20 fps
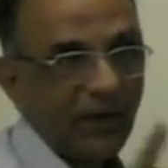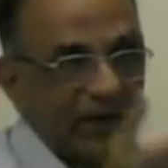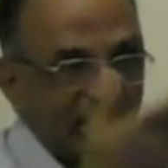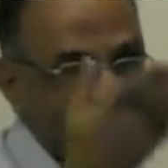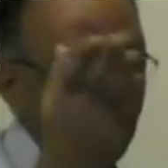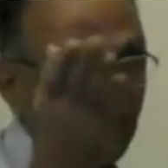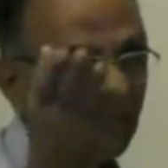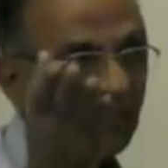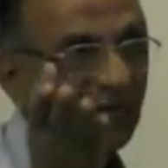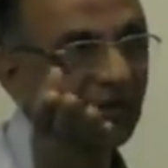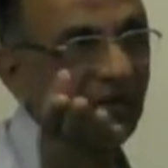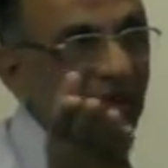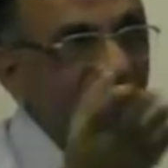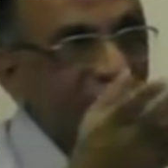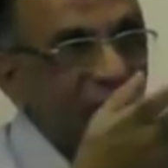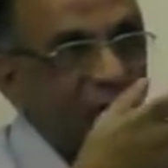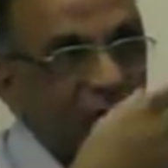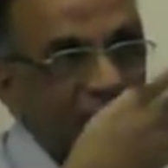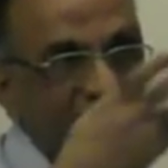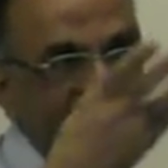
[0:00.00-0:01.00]
And this is
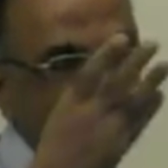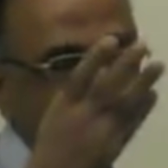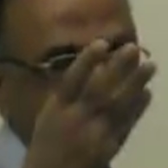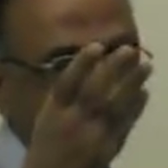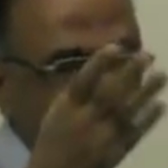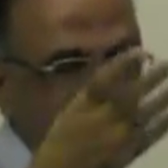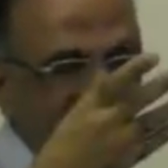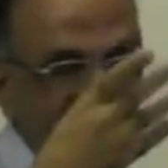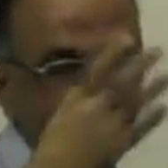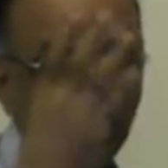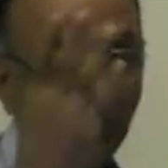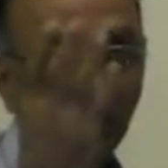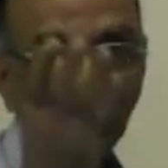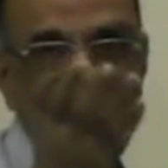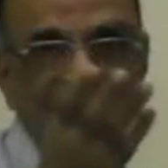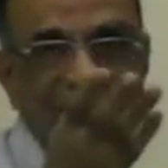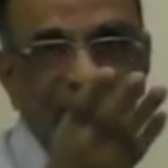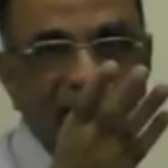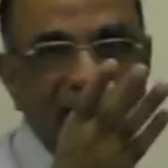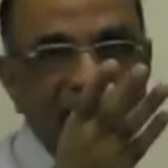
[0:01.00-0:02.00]
the this is the
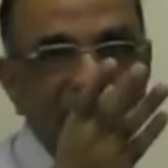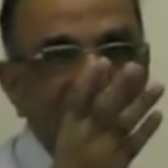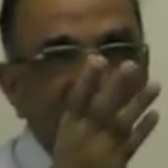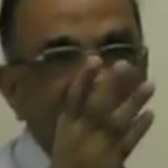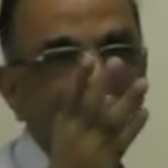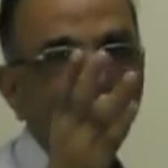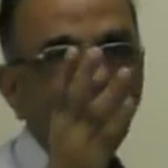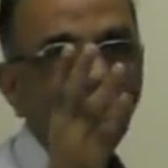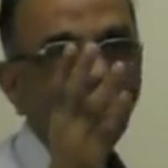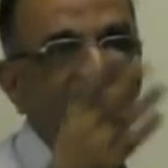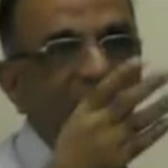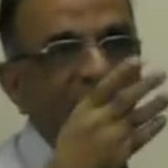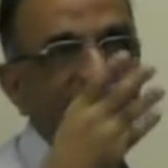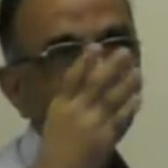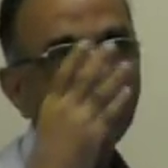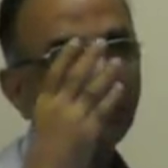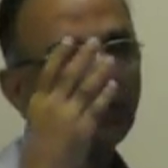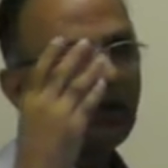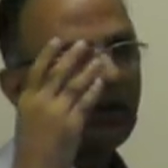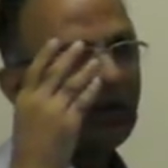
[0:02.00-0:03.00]
guideline of
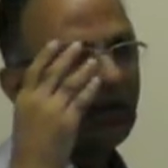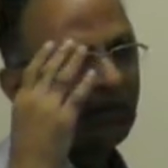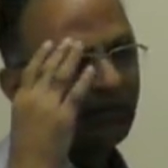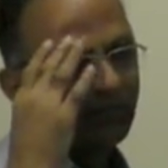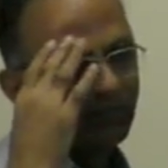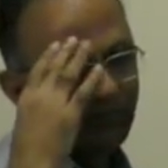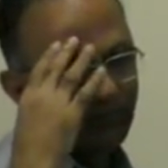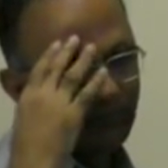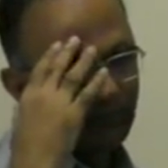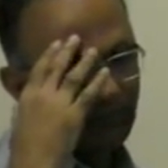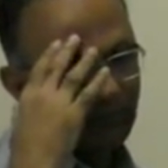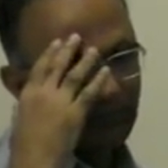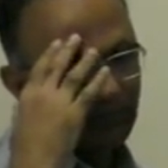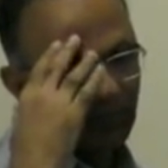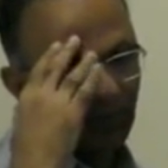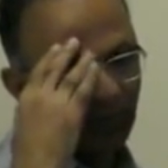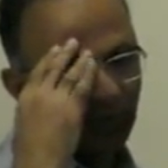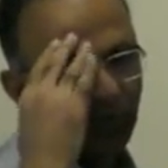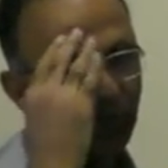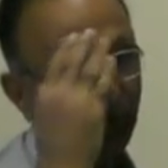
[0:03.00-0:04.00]
the um,
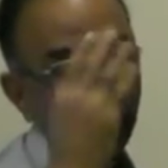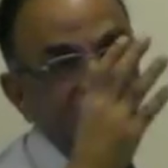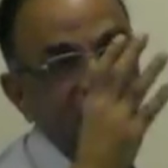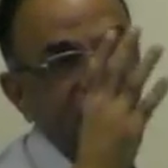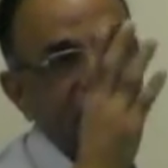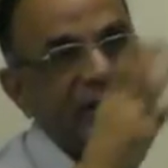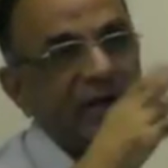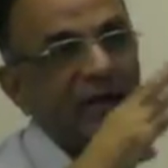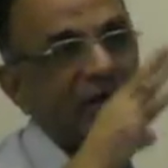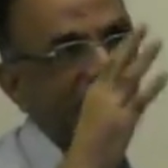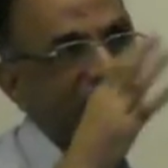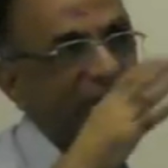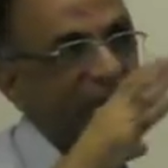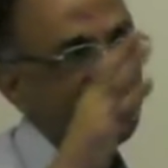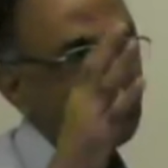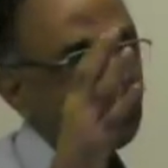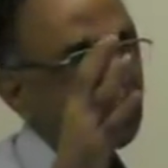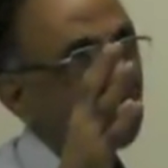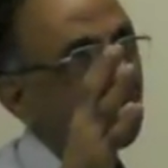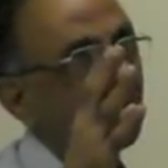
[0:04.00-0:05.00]
Society of
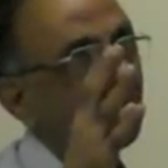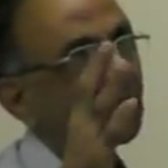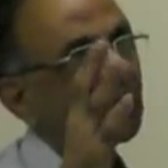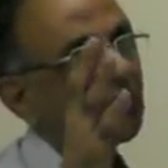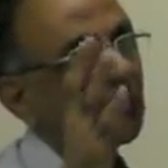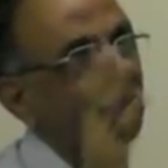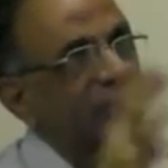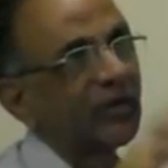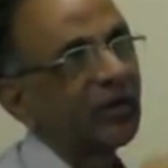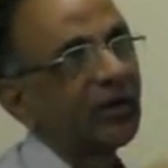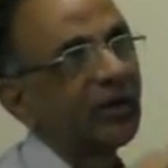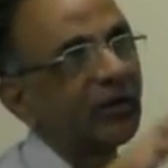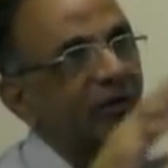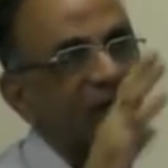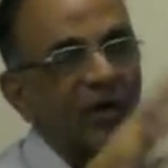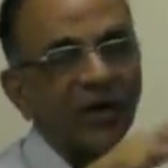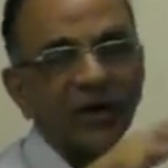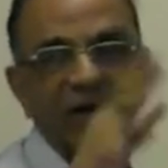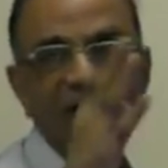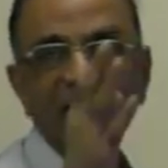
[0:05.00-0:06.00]
Intervention. No, Society of
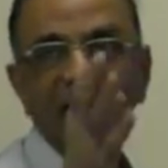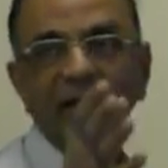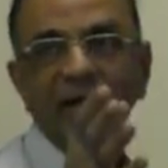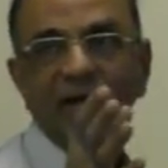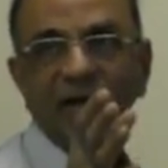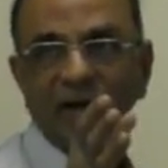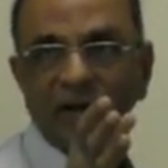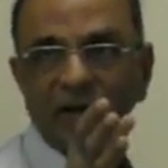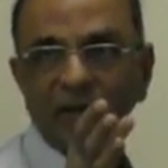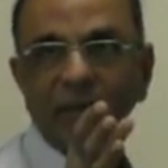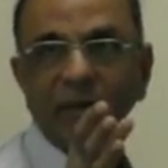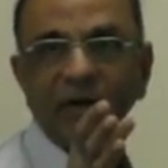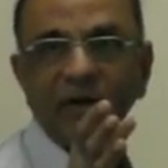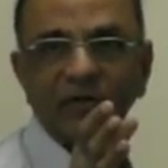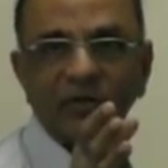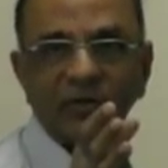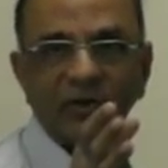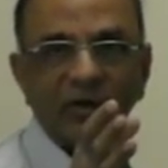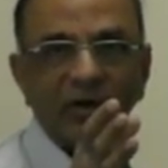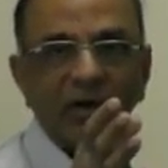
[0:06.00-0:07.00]
Critical Care
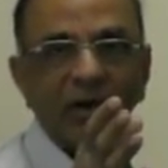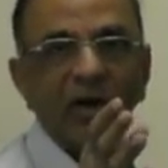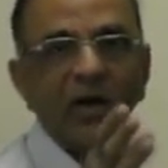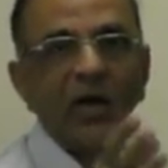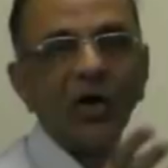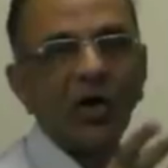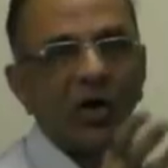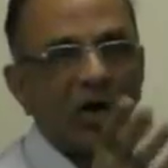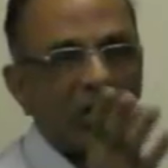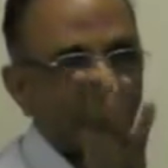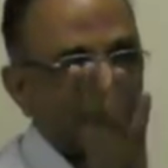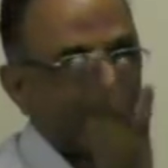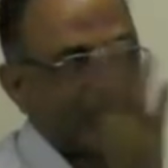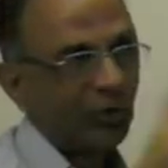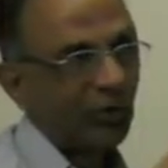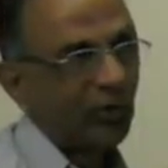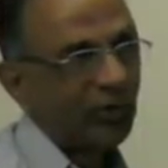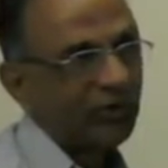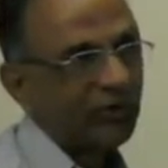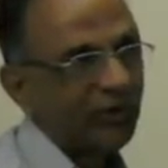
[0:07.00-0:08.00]
Medicine of the
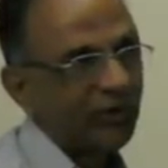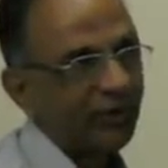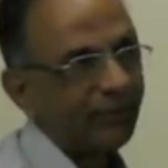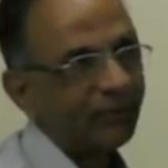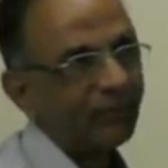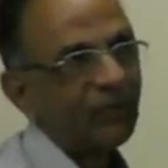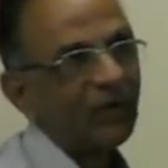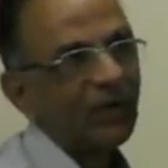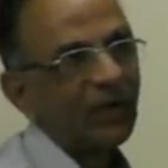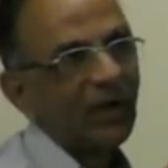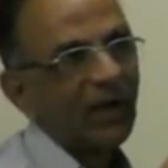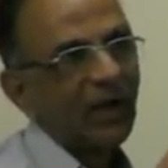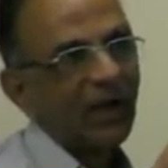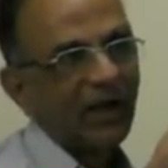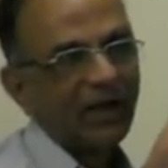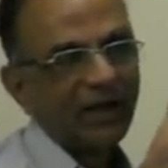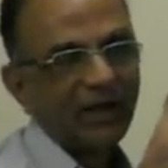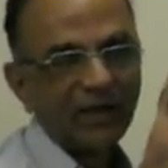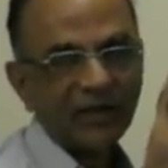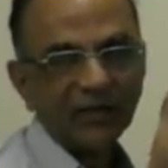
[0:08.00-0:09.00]
USA,
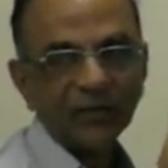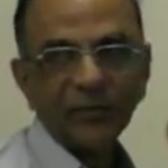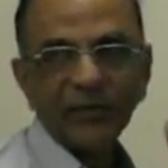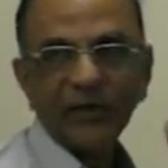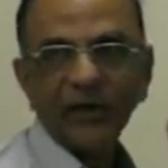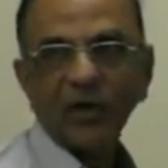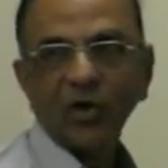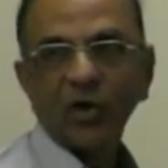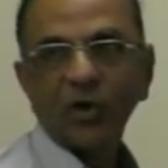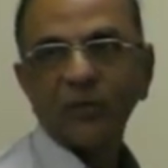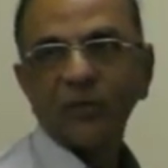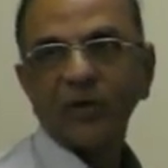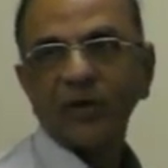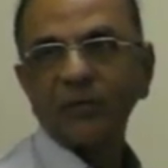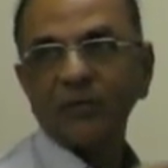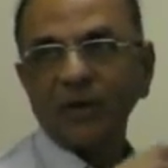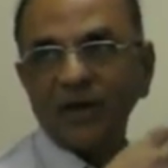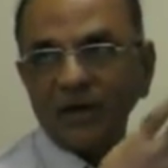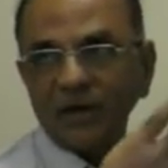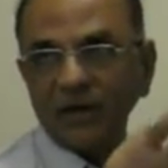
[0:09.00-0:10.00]
and it has been
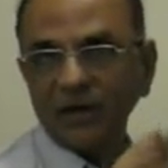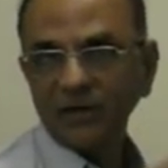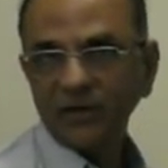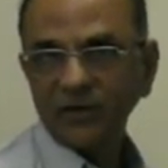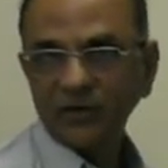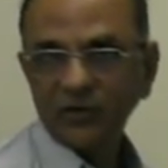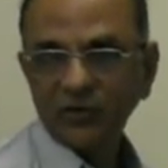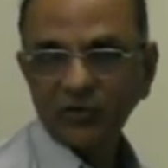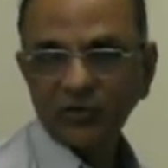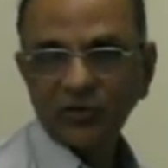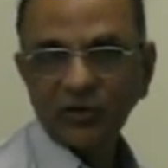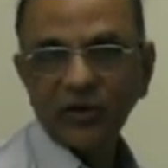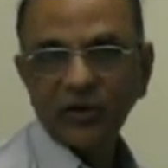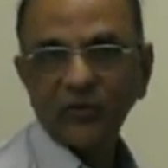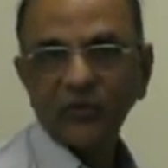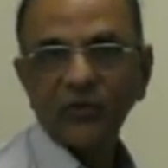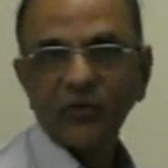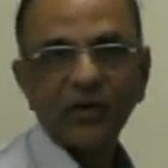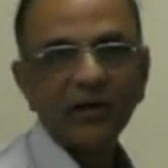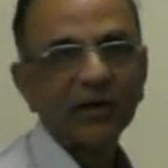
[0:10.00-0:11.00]
adopted by the Society
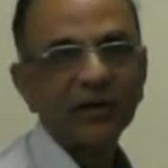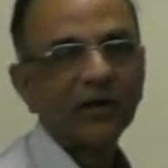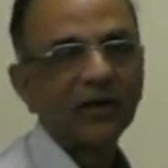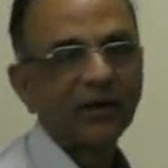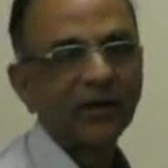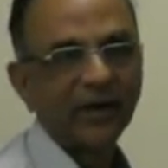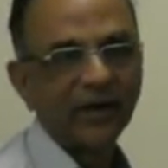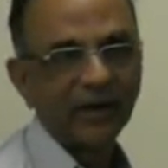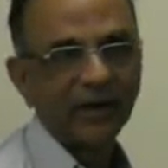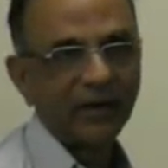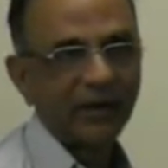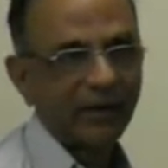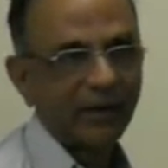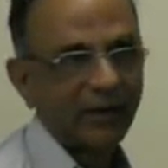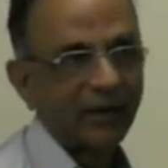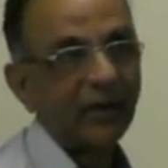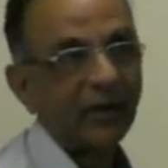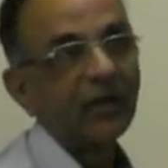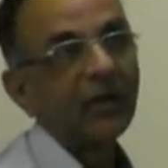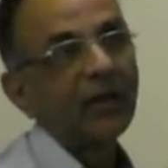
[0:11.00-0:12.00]
of Critical Care in
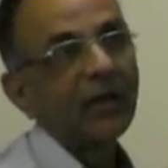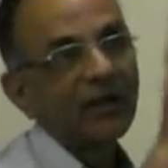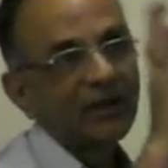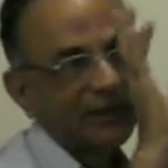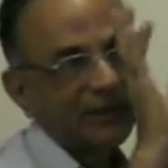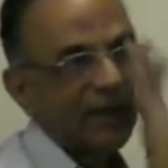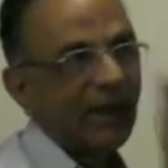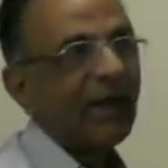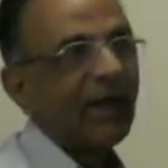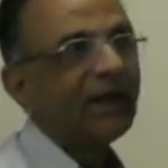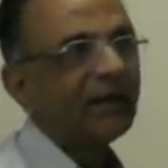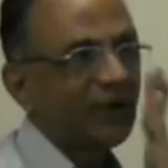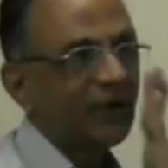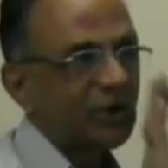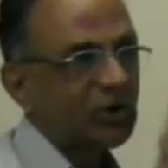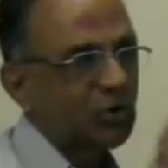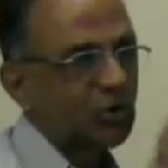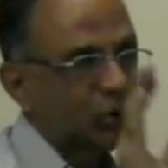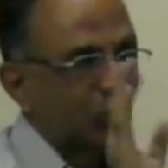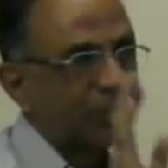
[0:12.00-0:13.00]
India that
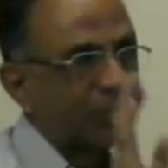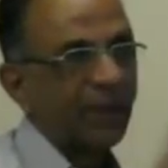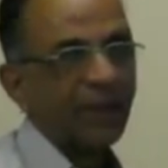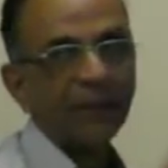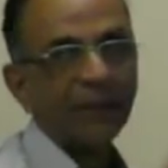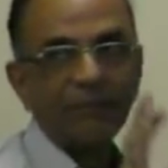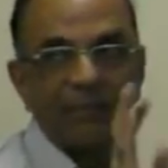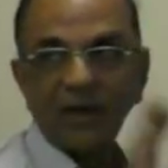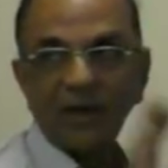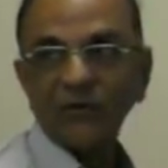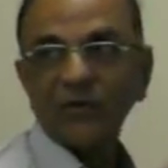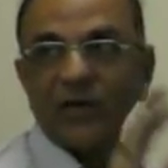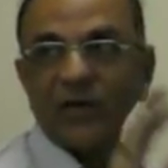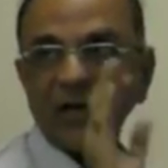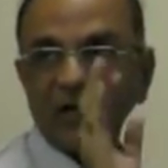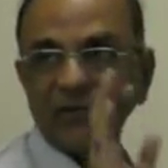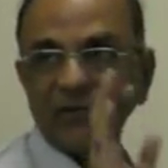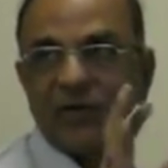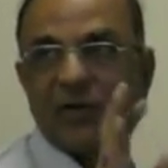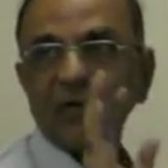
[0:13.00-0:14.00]
it should be above the
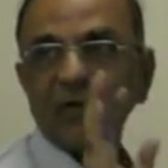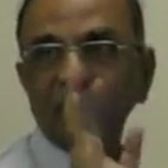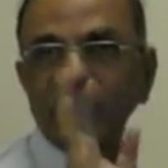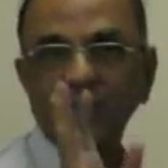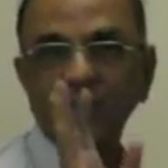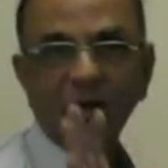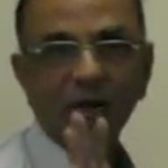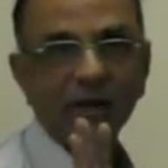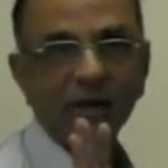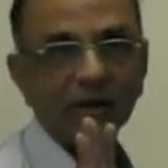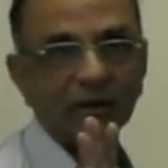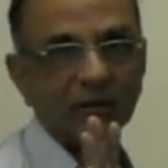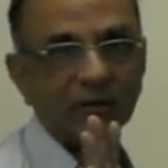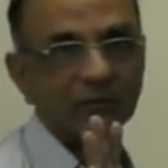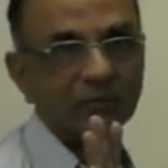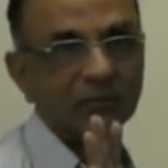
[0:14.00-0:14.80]
level of the carina.